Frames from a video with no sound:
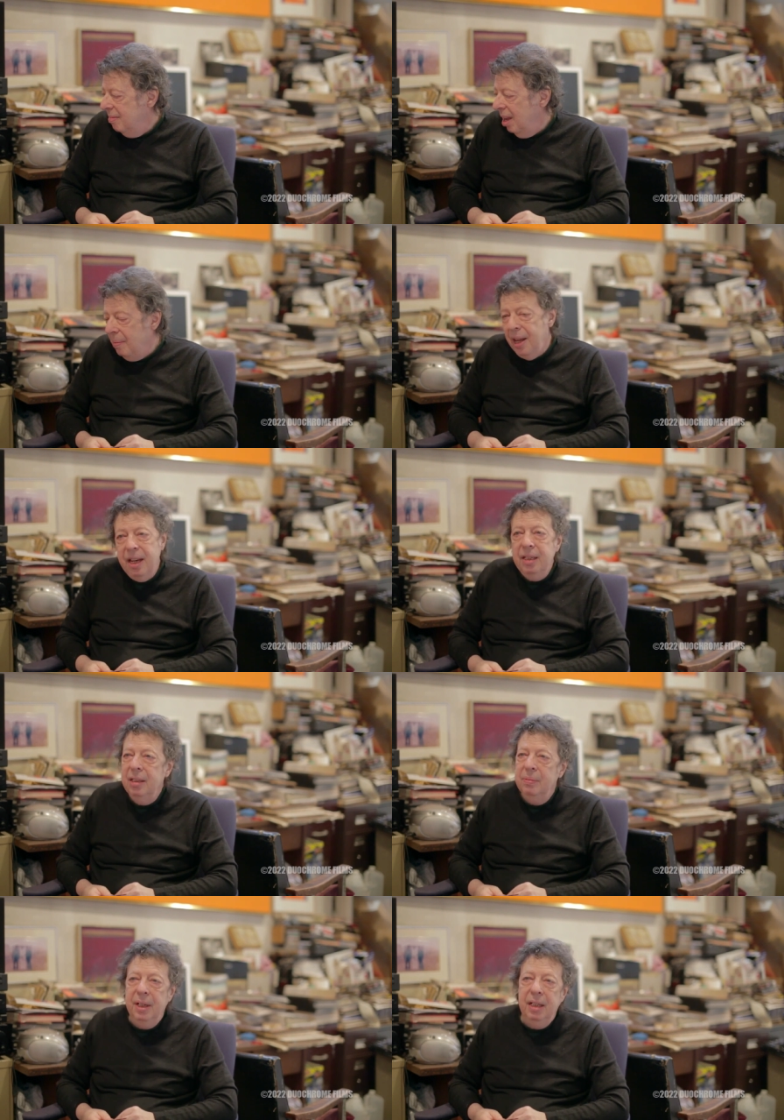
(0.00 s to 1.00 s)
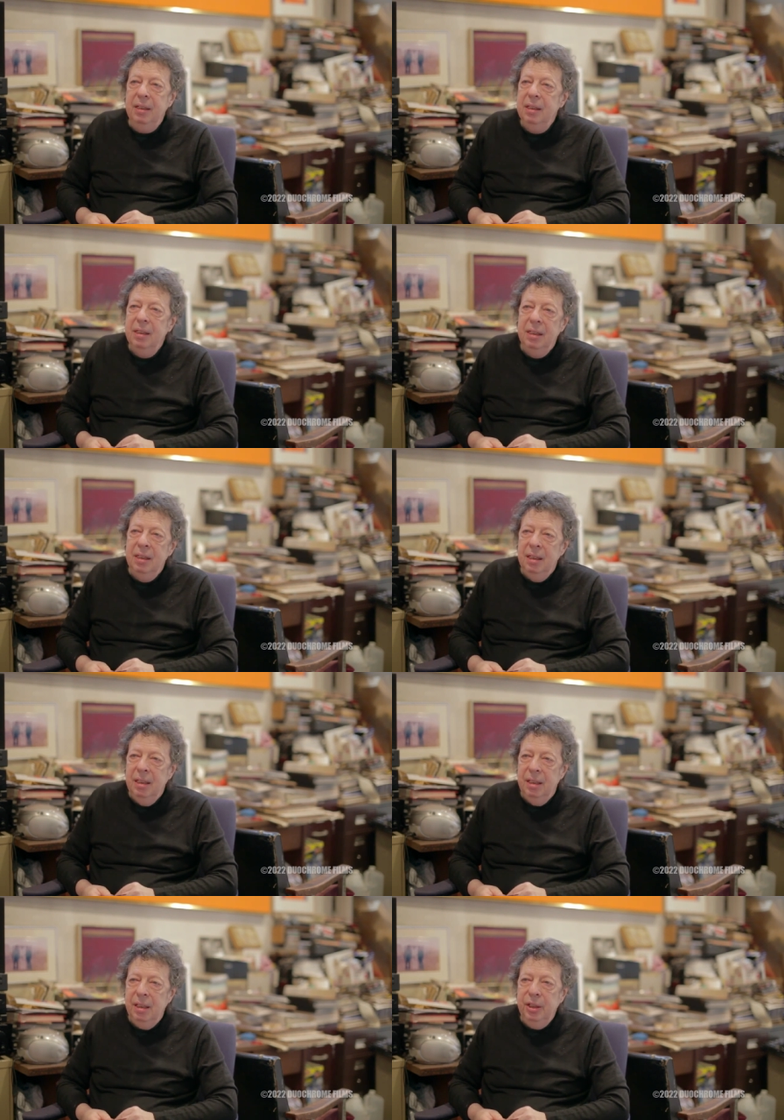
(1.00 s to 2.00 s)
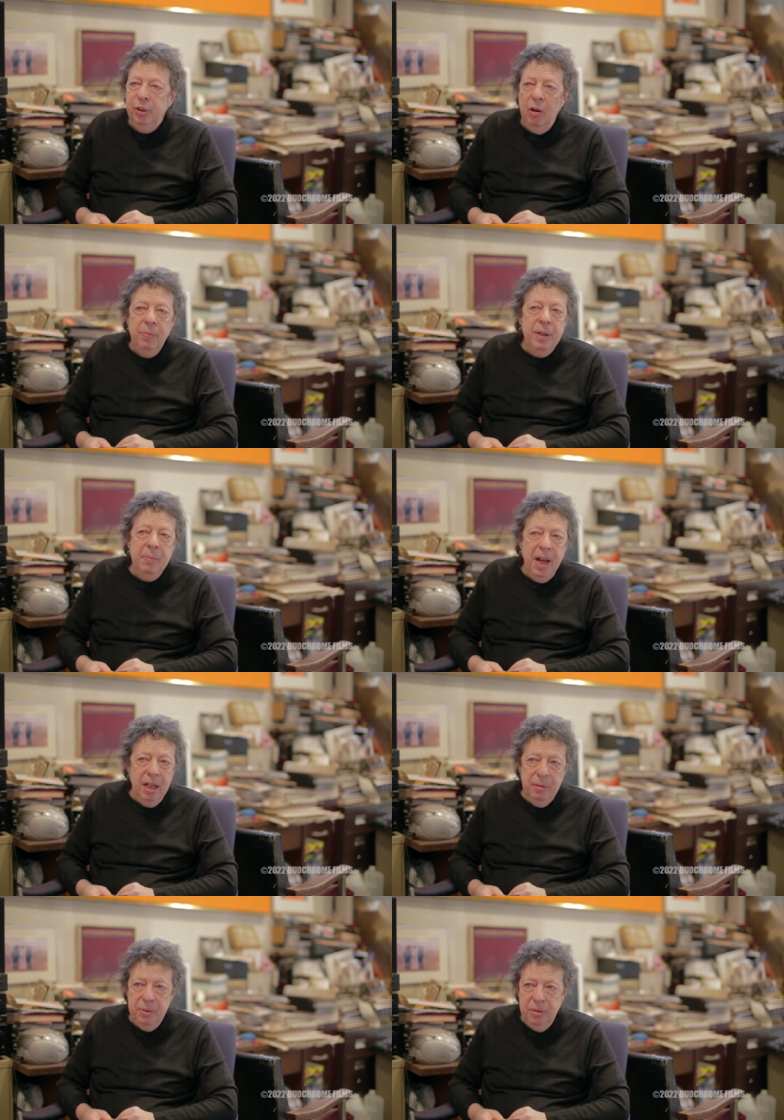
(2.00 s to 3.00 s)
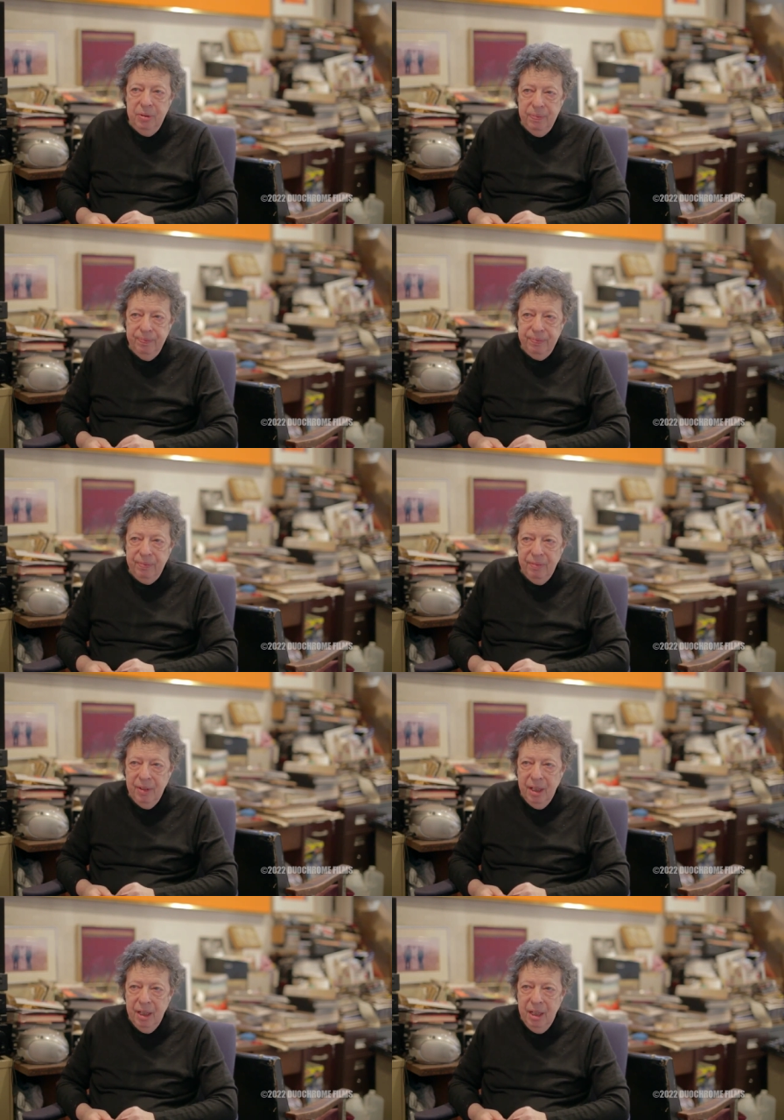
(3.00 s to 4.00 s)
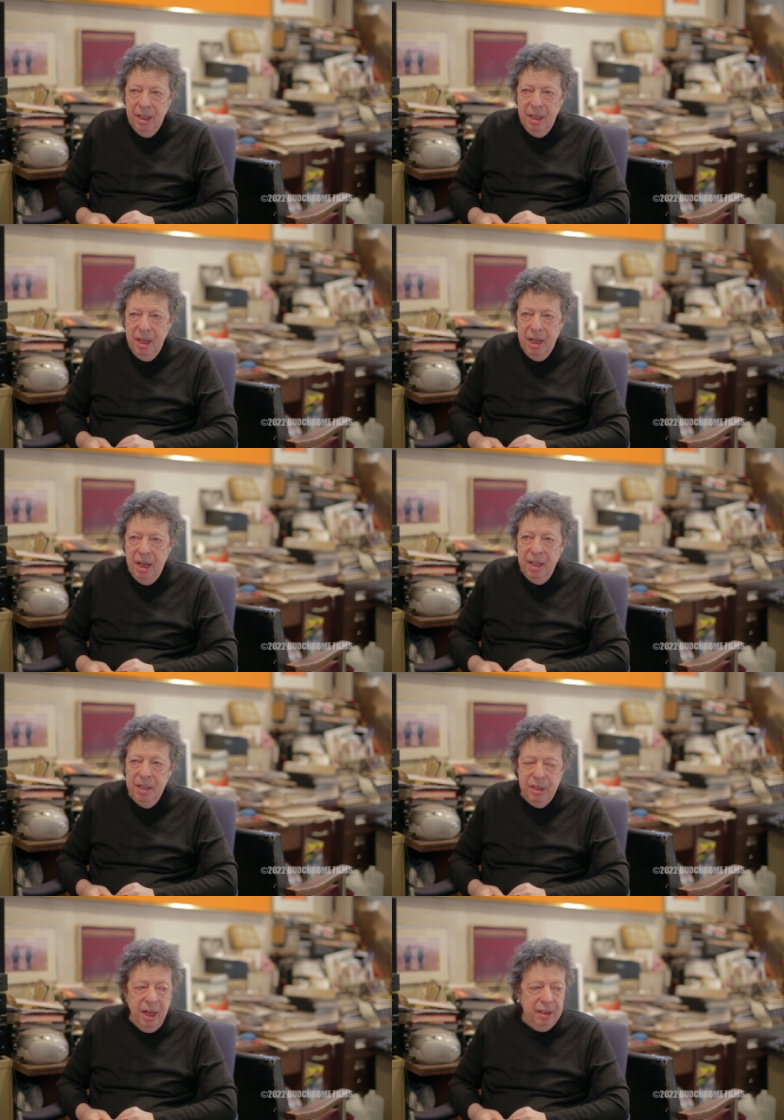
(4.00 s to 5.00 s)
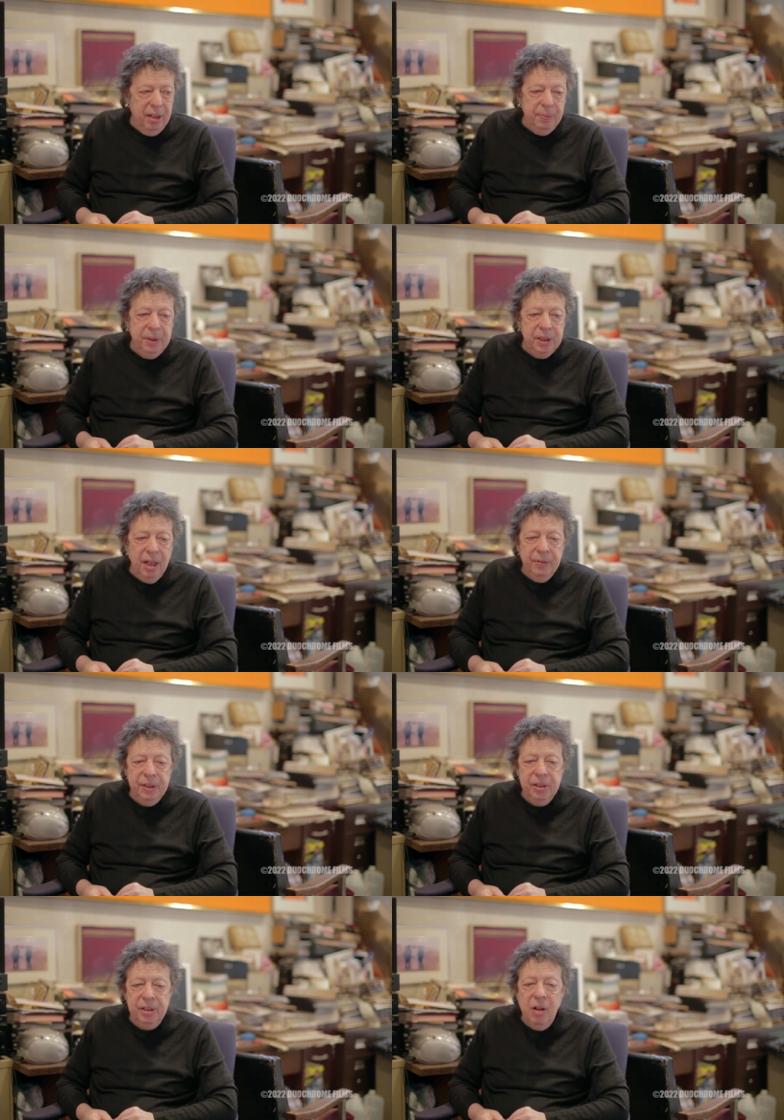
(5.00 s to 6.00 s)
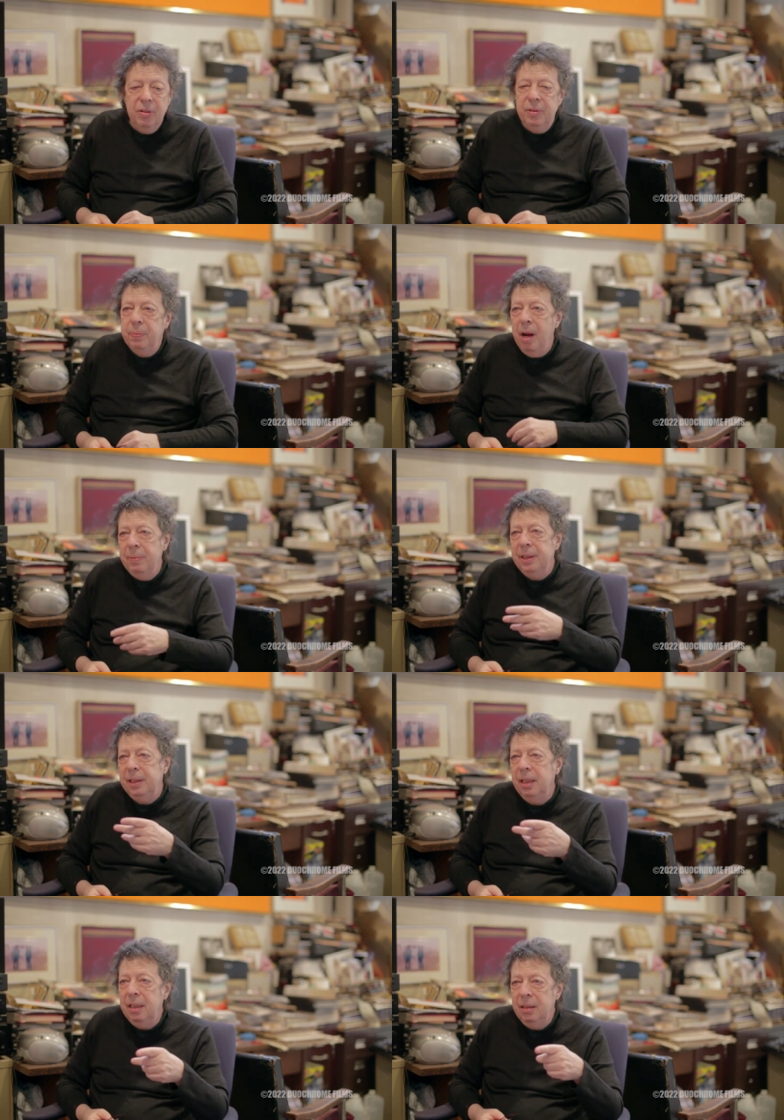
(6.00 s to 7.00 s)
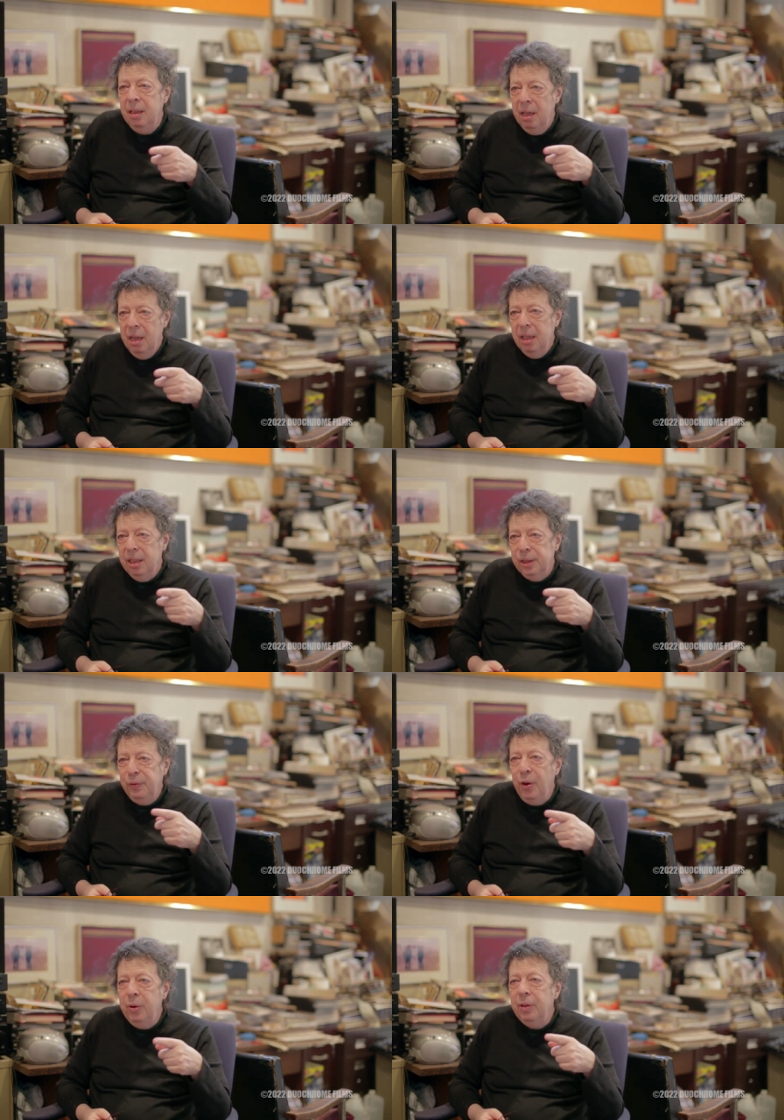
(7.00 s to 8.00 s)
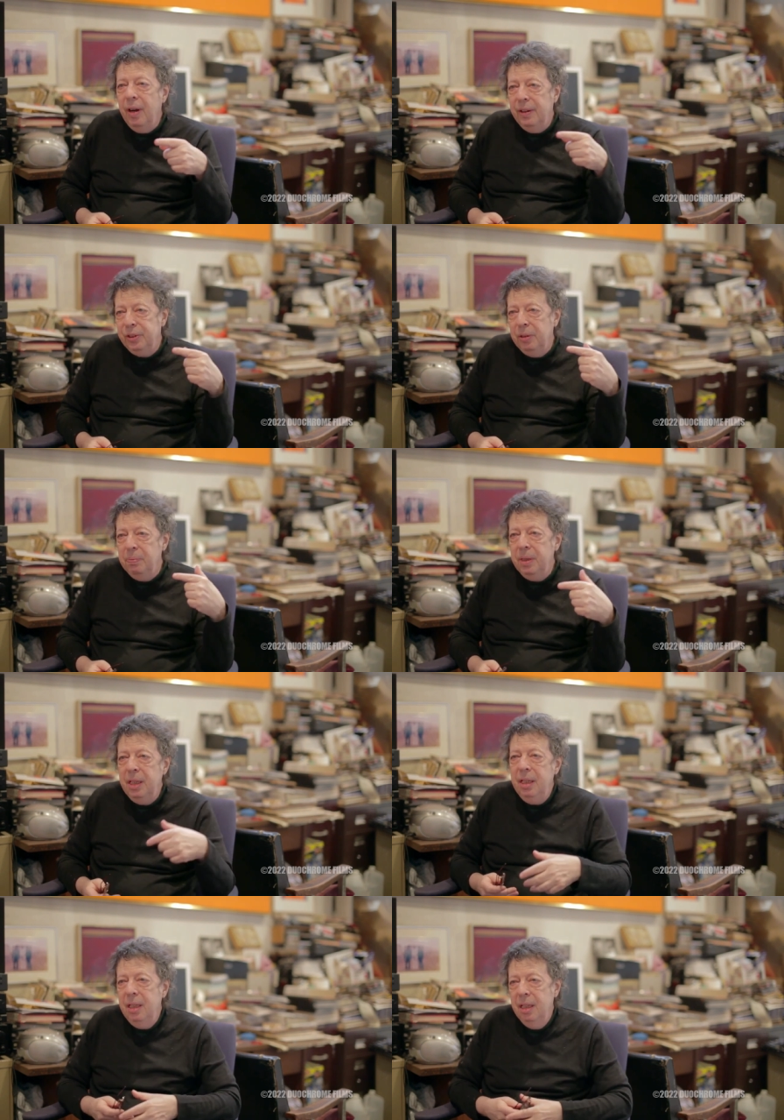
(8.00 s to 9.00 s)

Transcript: I'm out of here, man. He drove me to Malibu, and I hitchhiked up to San Francisco. You've probably seen his photographs of me